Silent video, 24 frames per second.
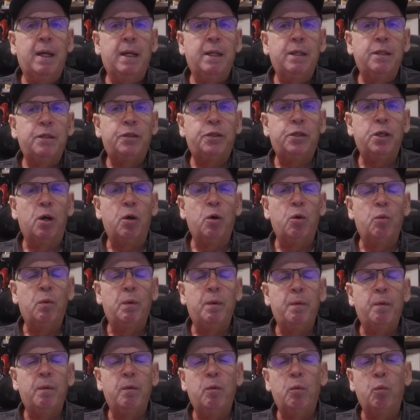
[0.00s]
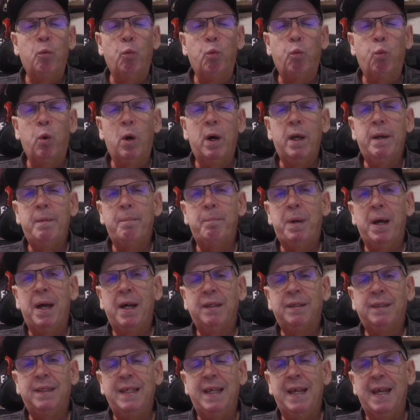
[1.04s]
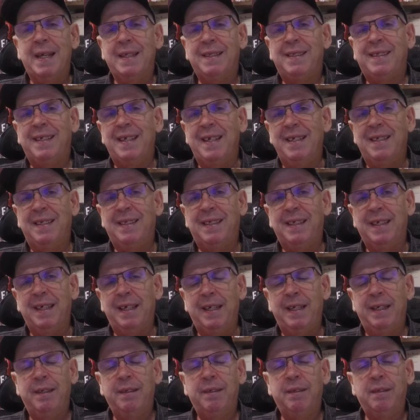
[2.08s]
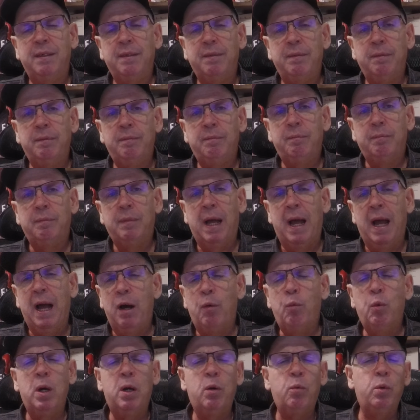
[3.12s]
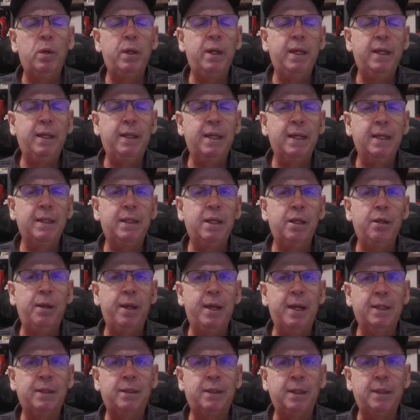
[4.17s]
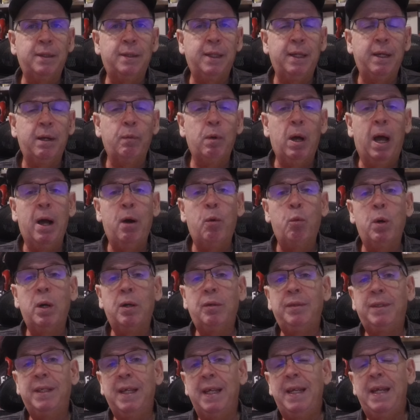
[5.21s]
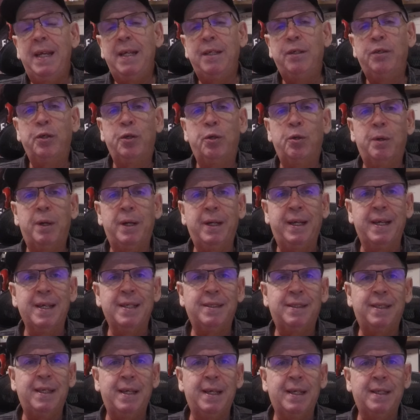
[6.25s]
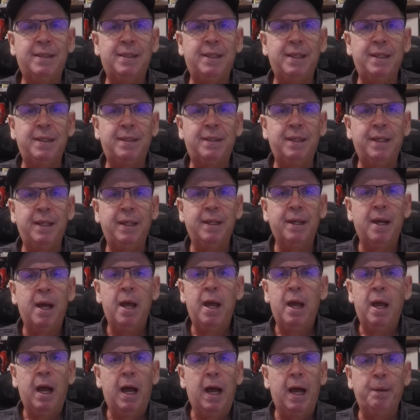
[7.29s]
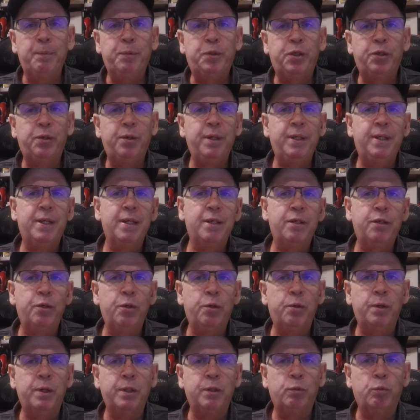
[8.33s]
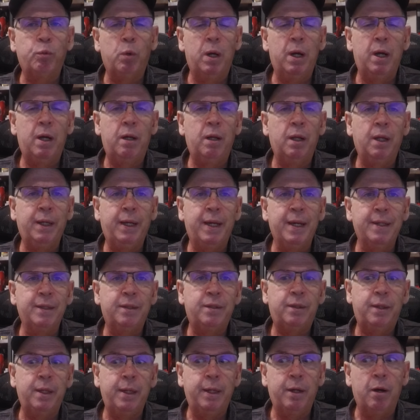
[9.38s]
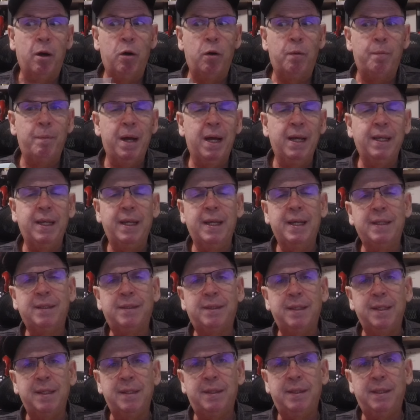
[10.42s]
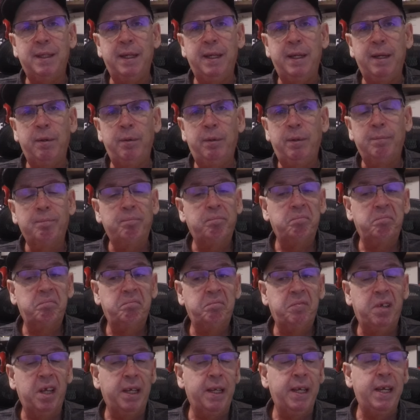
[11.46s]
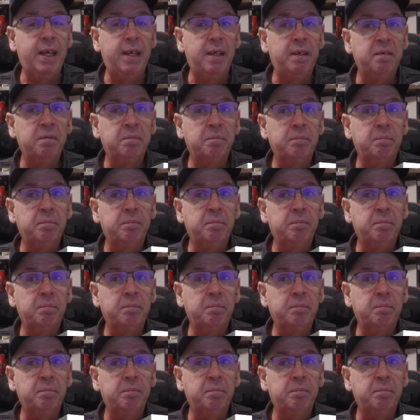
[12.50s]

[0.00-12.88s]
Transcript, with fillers: So, what about the SEC? how well would he did to the SEC? How well did he do against the SEC? I'm sure he didn't do as well against the almighty SEC, did he?